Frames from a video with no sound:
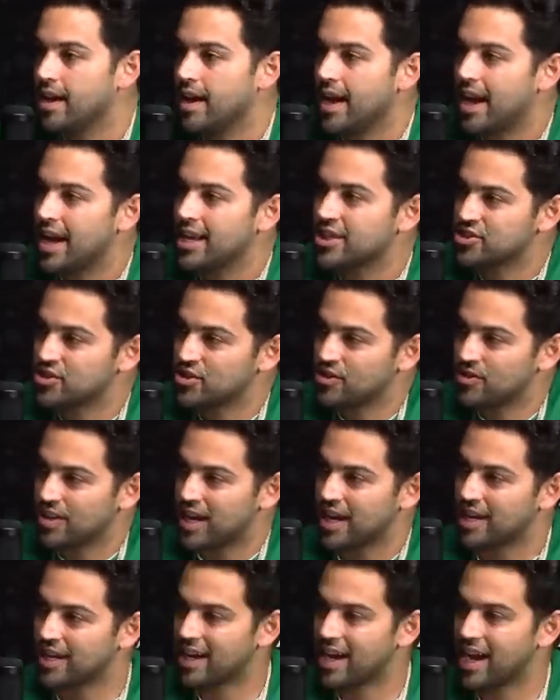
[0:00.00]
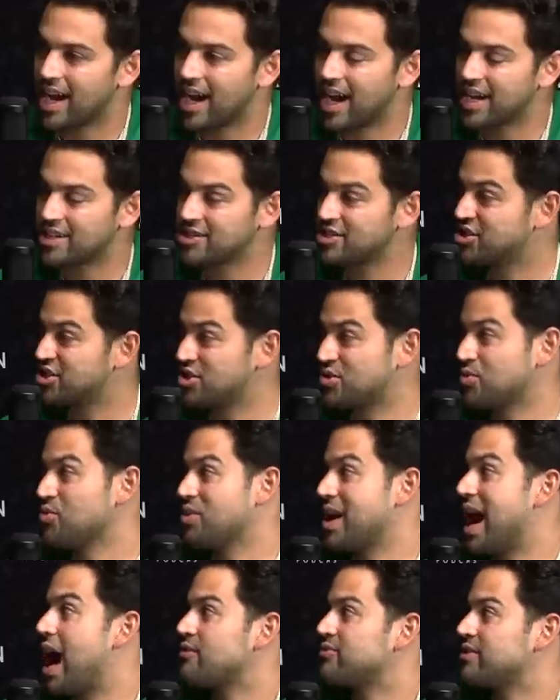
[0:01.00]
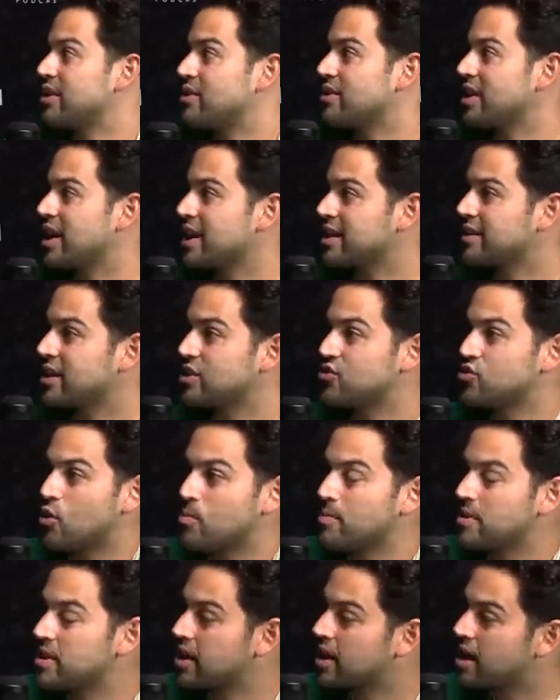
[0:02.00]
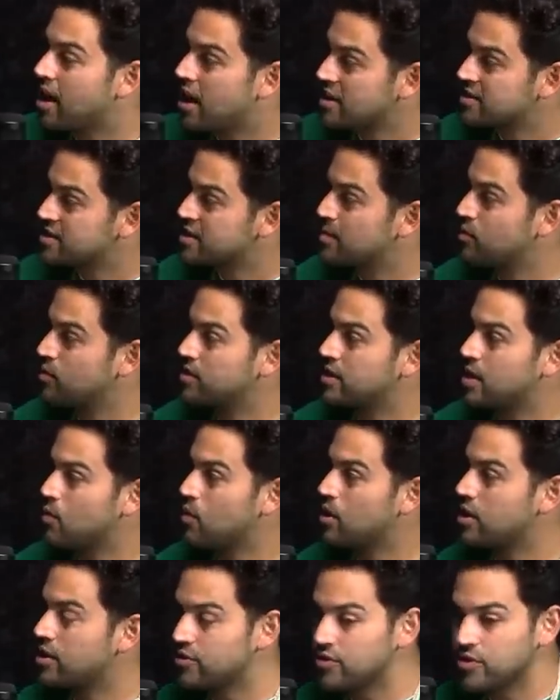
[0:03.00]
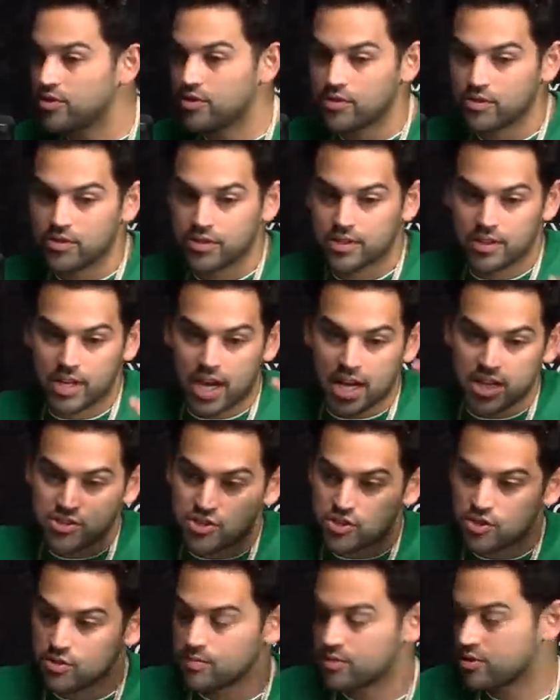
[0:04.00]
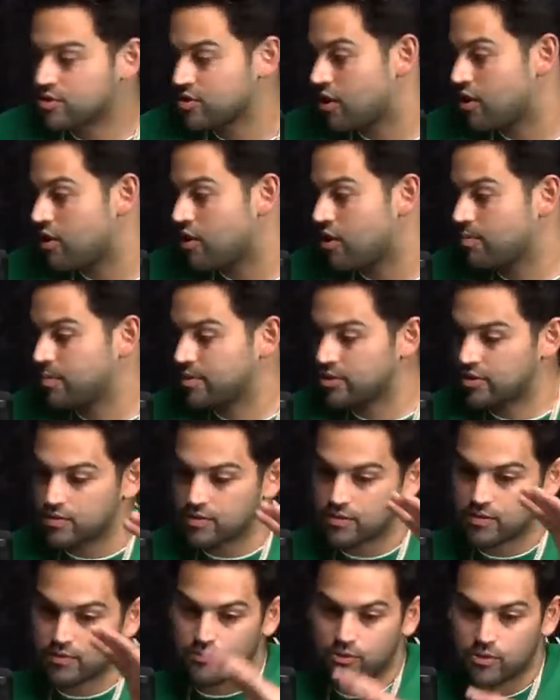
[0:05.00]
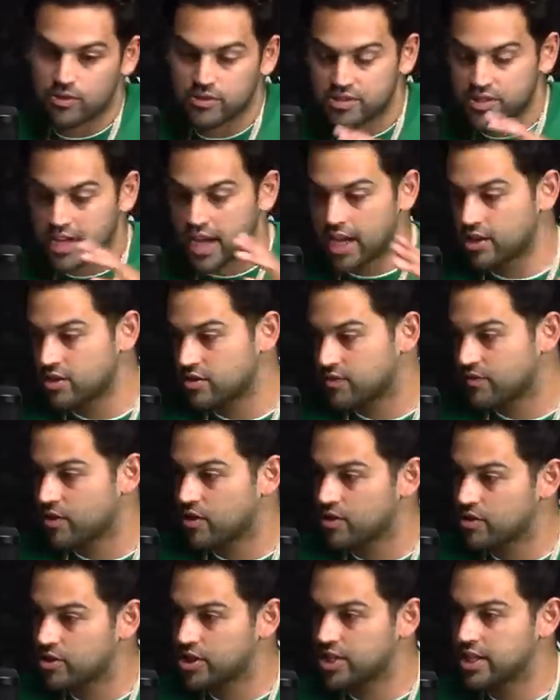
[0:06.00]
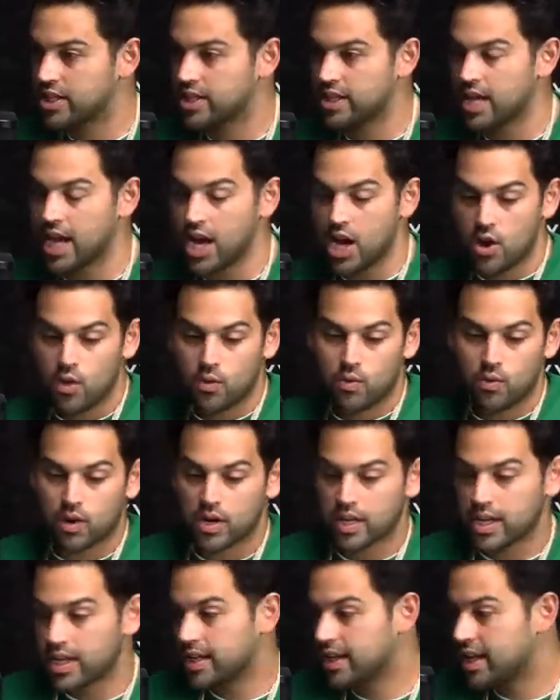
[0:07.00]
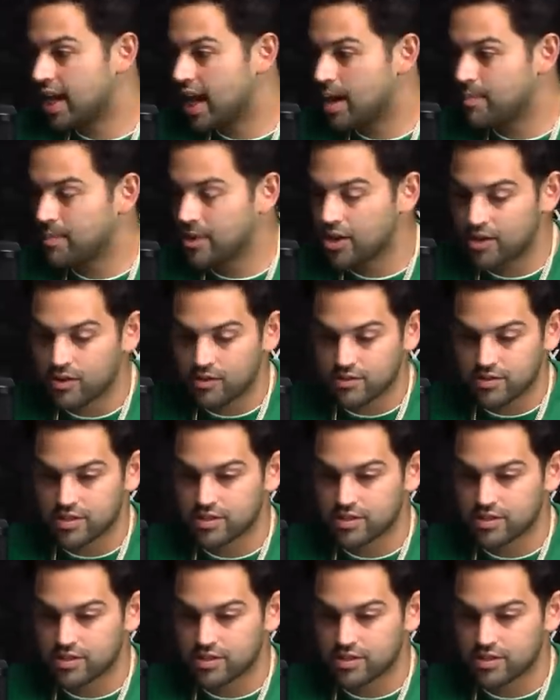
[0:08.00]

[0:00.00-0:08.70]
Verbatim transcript: And so like I just threw it out there. Like they told me the concept, what they want to do, the Ice Cube song, but for a skater's version, and we want to get cameos.